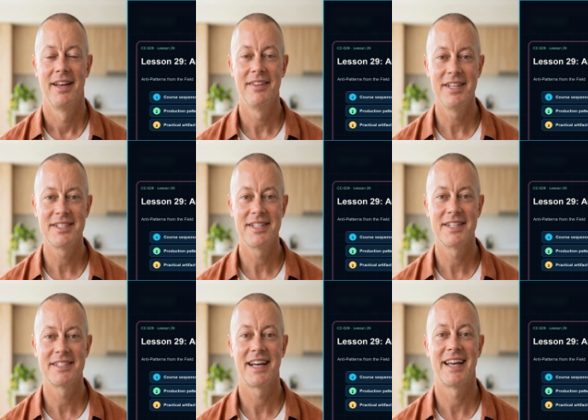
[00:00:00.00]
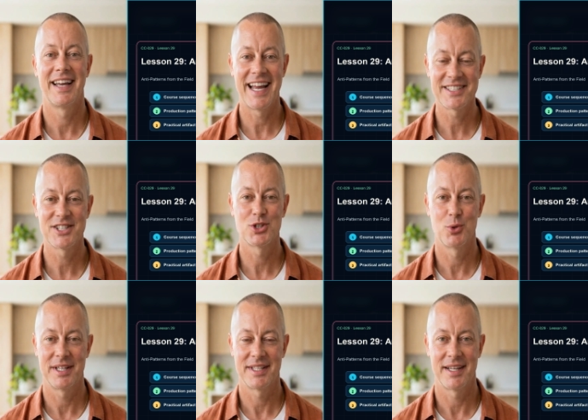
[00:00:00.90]
This is Lesson
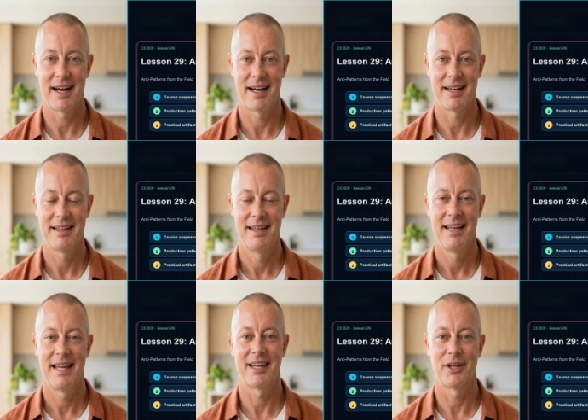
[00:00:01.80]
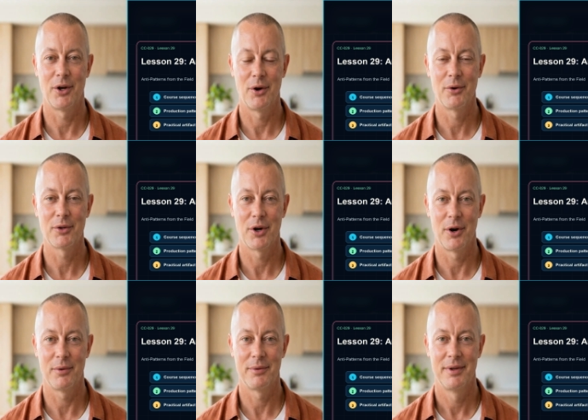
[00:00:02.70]
29 in Claude
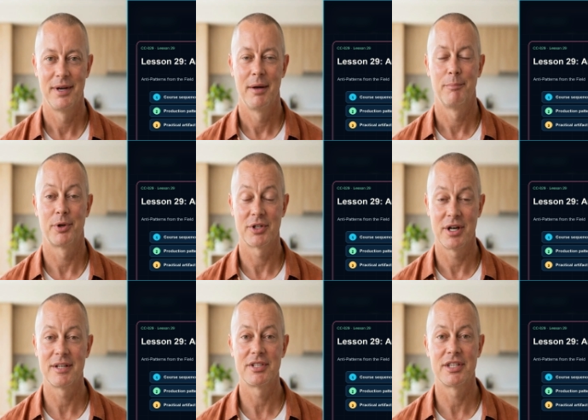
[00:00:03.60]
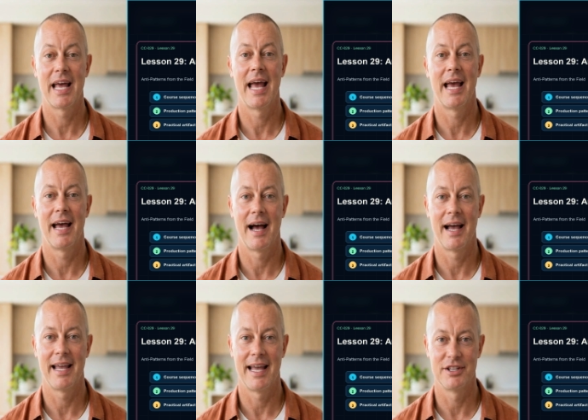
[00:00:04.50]
Code, Production
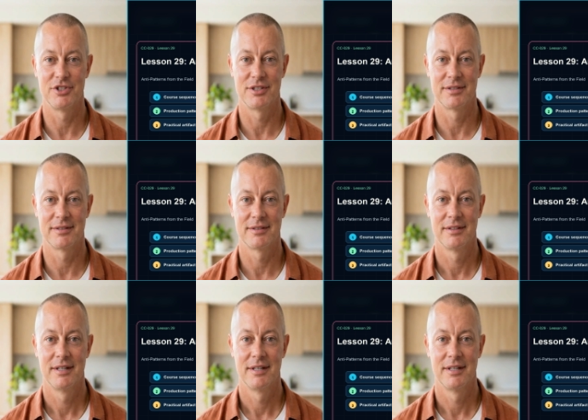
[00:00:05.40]
AI Agents.